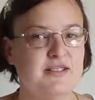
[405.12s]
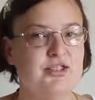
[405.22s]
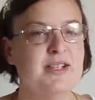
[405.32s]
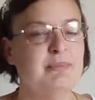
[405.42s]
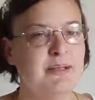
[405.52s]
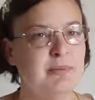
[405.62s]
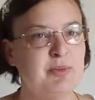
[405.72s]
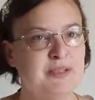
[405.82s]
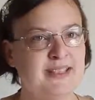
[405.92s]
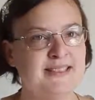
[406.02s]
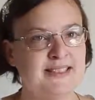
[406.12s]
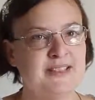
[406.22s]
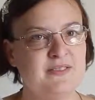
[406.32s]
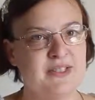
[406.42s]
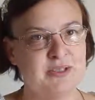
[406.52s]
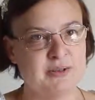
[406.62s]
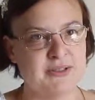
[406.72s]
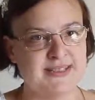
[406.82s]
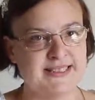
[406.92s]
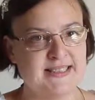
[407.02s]
treat people as
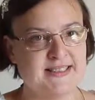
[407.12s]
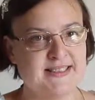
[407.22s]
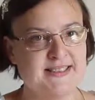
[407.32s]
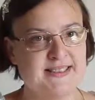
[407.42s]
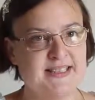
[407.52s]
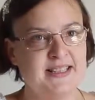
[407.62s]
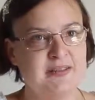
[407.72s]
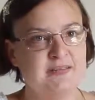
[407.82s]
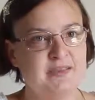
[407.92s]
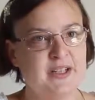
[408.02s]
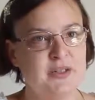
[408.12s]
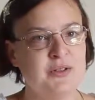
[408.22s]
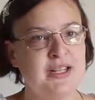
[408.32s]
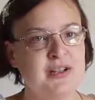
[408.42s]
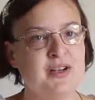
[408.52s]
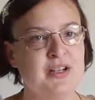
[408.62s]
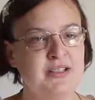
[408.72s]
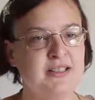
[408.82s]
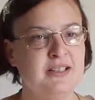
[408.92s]
individuals and see them for who they are,